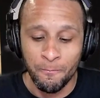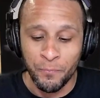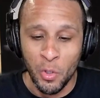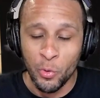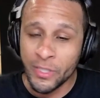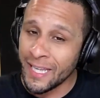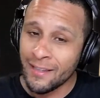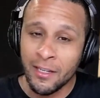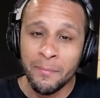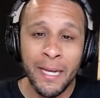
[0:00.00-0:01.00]
We take
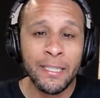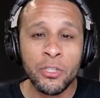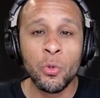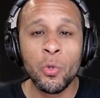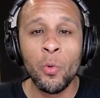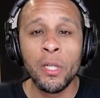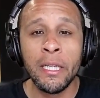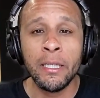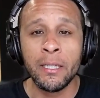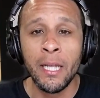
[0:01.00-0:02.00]
a commanding 2-1
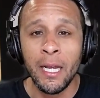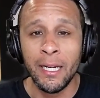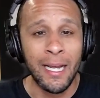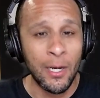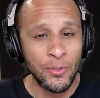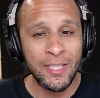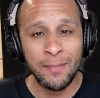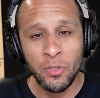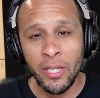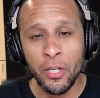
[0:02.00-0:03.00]
lead, and now it's time
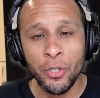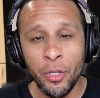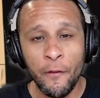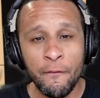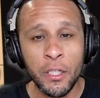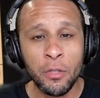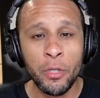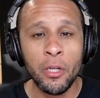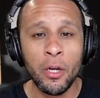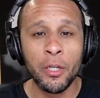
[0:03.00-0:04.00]
to get another
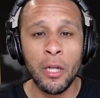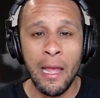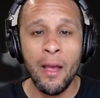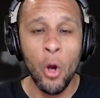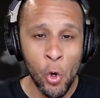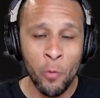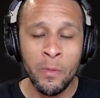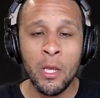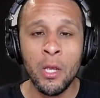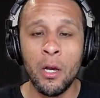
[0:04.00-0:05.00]
victory at home.
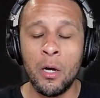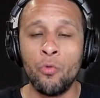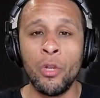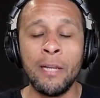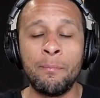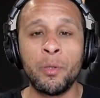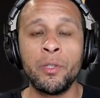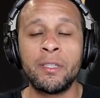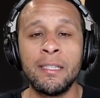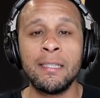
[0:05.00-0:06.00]
Really
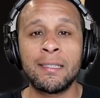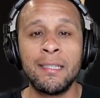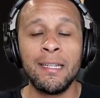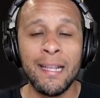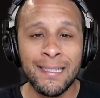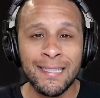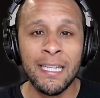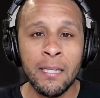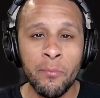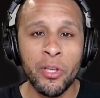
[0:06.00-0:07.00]
put this Knicks
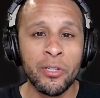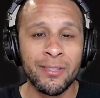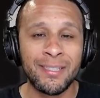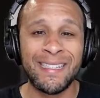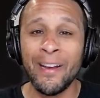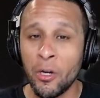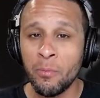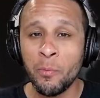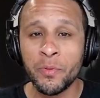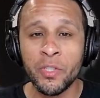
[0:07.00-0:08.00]
team in a
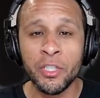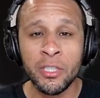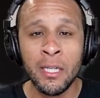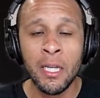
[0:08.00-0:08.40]
terrible position.